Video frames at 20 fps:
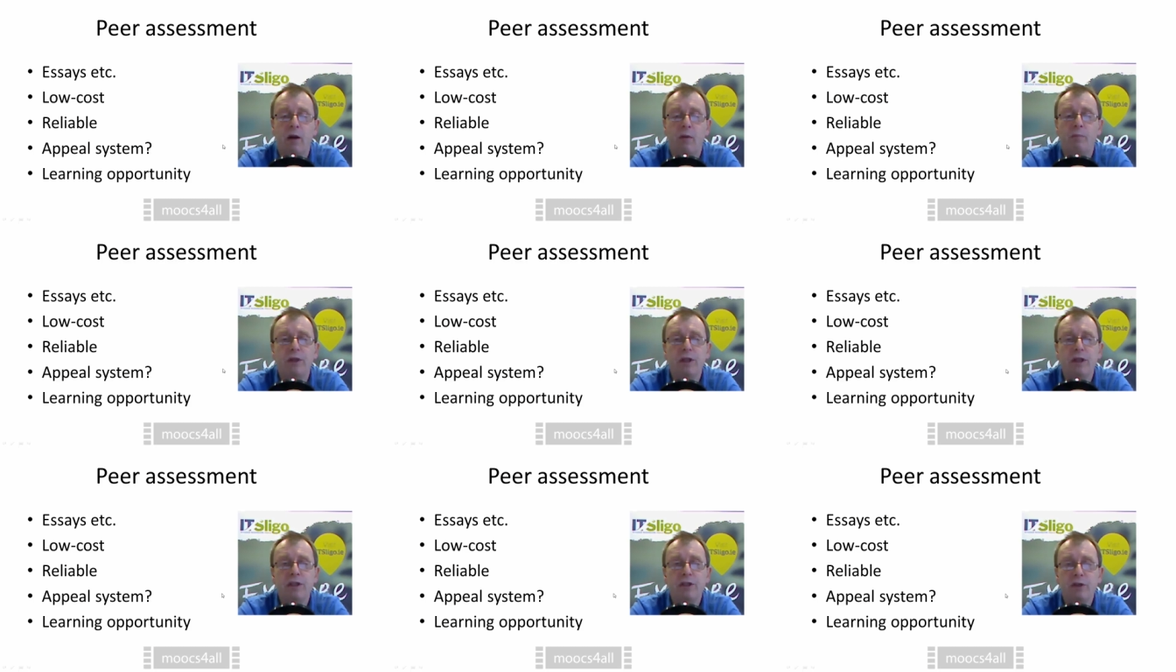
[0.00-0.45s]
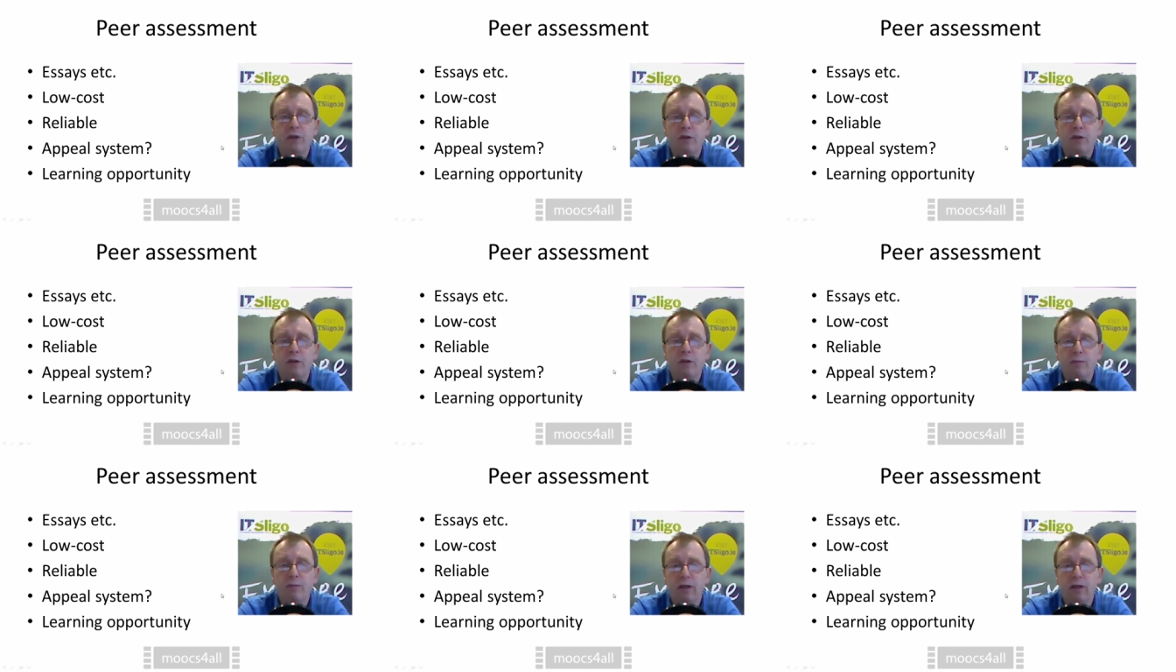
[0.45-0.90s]
But it
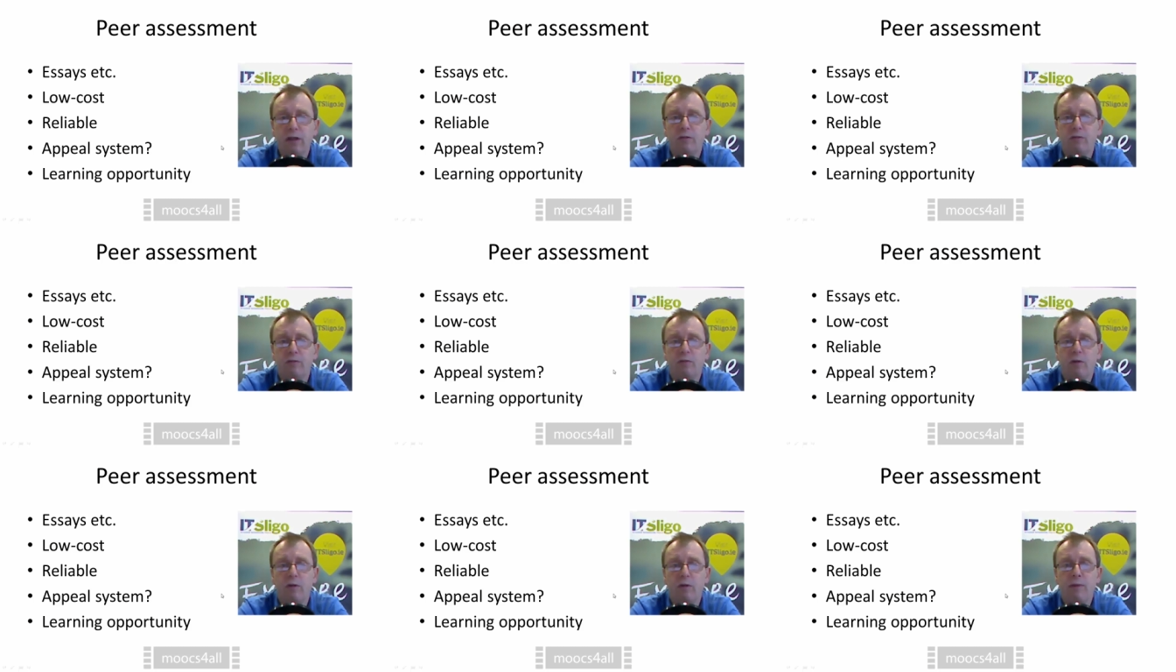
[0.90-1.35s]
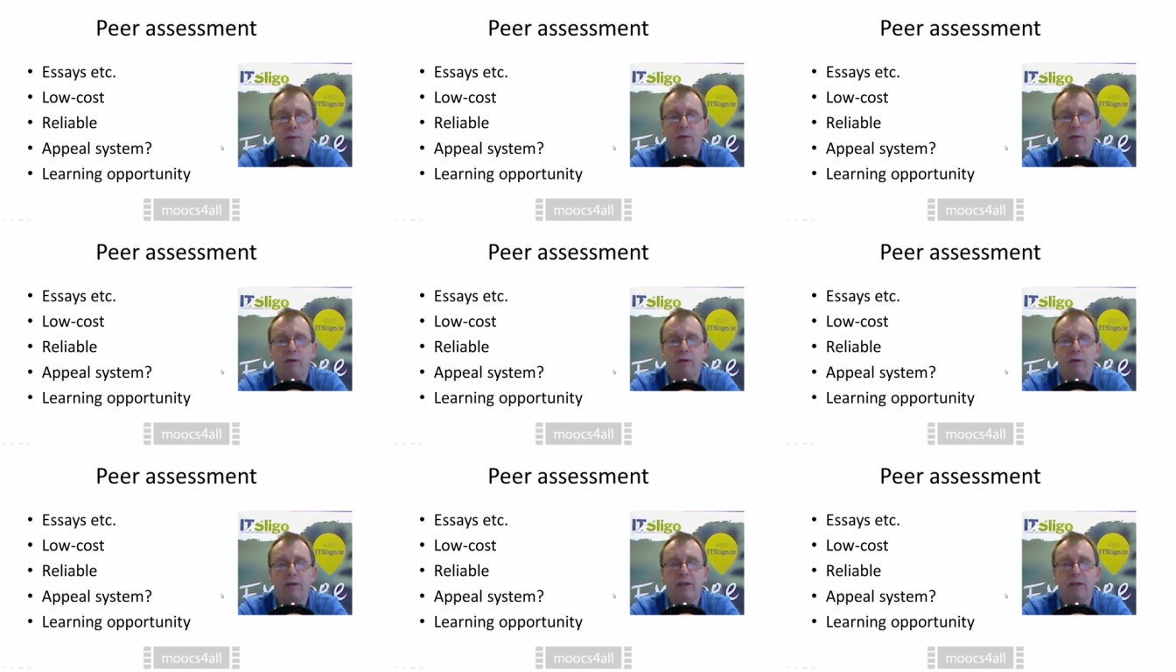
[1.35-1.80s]
should be
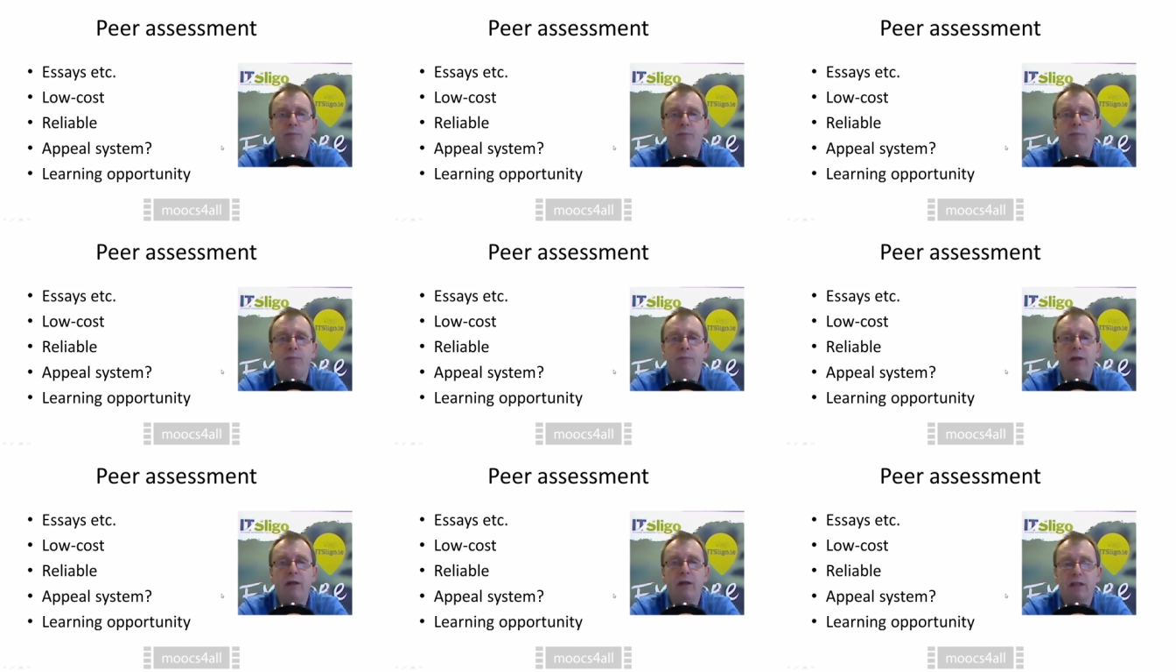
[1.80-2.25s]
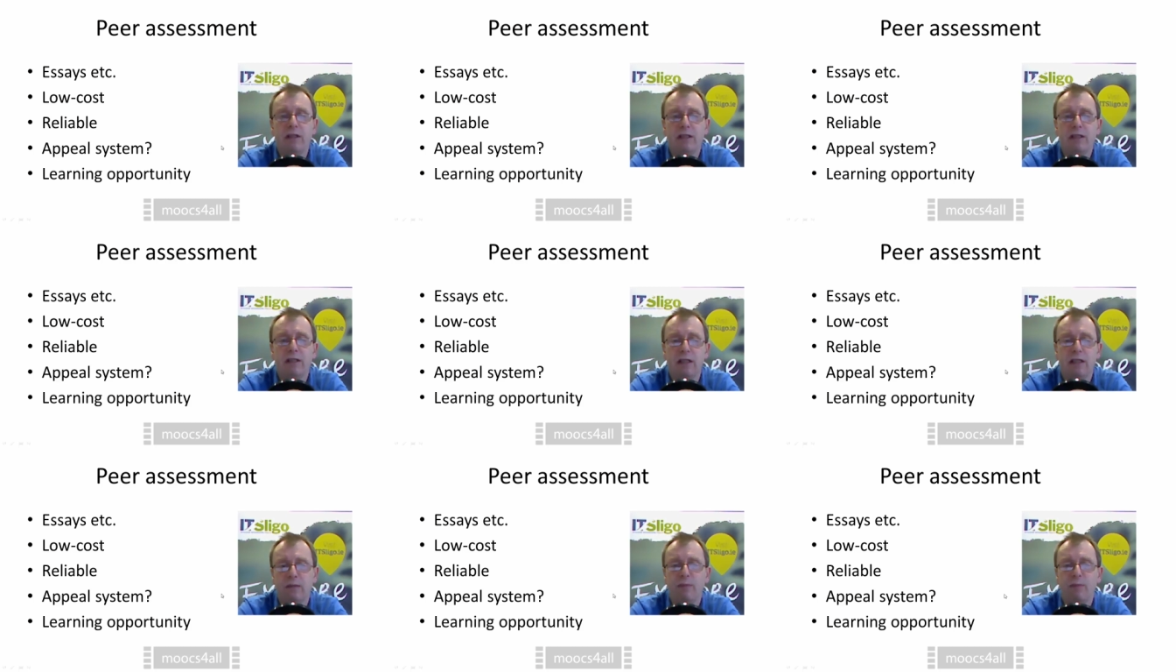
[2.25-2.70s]
remembered that peer
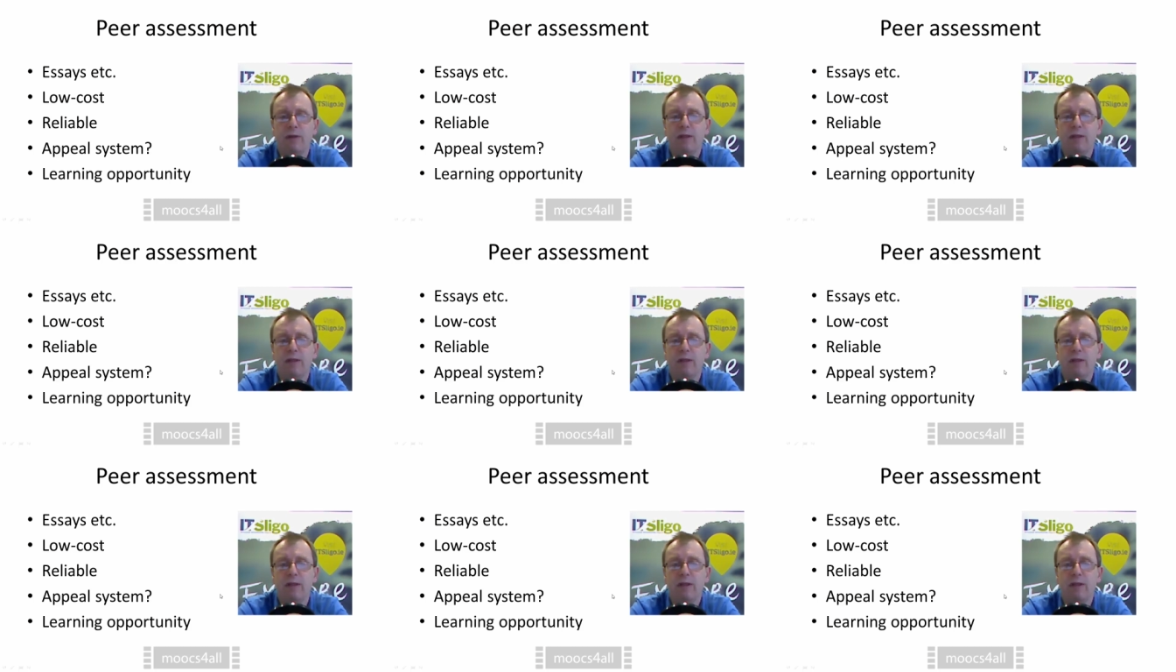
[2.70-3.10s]
assessment